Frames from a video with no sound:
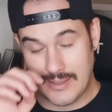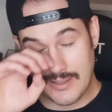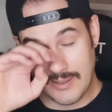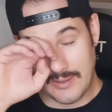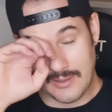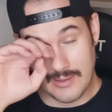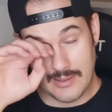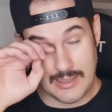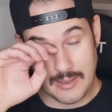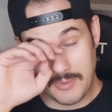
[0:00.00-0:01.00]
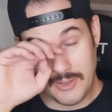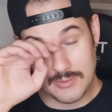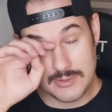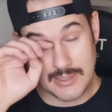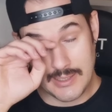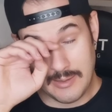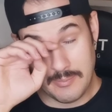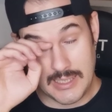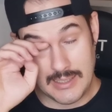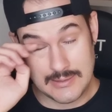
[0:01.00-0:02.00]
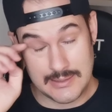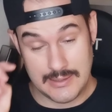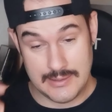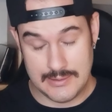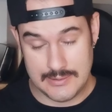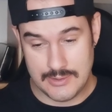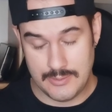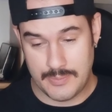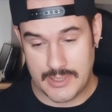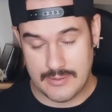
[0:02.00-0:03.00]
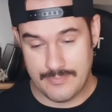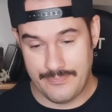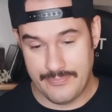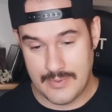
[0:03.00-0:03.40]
I am using an MLS in the Supra,